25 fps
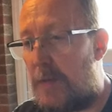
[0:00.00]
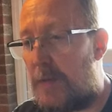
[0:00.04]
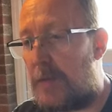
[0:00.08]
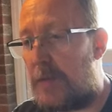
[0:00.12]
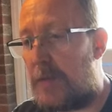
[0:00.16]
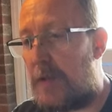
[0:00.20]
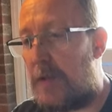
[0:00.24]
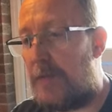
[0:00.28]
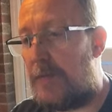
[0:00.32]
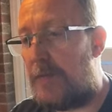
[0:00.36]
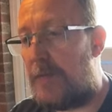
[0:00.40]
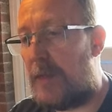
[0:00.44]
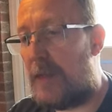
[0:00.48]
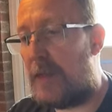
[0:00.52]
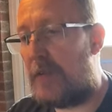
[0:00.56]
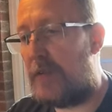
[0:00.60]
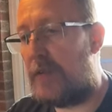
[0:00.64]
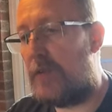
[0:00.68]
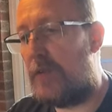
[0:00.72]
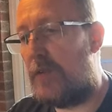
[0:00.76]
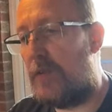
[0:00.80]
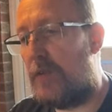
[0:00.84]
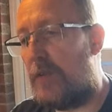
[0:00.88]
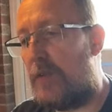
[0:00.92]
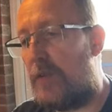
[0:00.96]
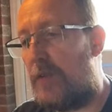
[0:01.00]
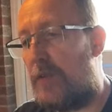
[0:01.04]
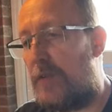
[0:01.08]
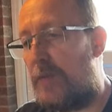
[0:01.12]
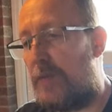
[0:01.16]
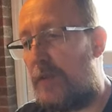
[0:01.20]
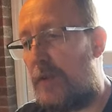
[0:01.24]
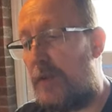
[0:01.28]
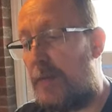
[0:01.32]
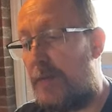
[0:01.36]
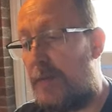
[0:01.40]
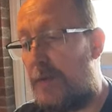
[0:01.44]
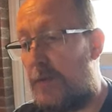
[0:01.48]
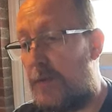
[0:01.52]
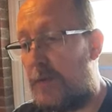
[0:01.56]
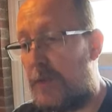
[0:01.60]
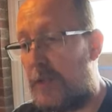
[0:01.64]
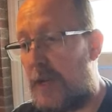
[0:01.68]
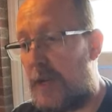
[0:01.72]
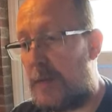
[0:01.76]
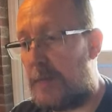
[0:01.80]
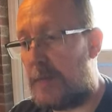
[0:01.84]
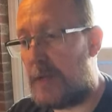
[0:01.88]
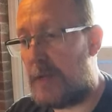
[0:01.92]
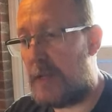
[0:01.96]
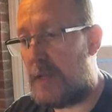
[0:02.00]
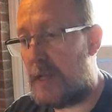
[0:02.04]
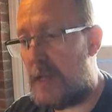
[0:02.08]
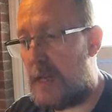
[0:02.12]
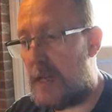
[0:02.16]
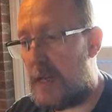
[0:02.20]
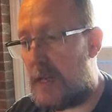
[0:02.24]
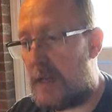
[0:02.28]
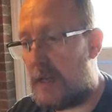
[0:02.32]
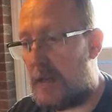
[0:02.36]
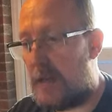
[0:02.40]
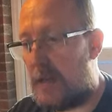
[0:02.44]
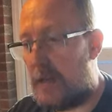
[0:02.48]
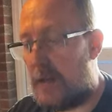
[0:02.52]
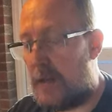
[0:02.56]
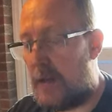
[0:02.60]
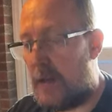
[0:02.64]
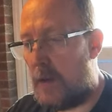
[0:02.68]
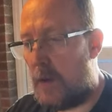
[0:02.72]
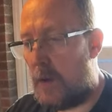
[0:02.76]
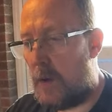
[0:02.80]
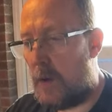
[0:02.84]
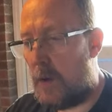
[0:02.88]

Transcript: maybe you want to go for that tour 3 or 4 times a year?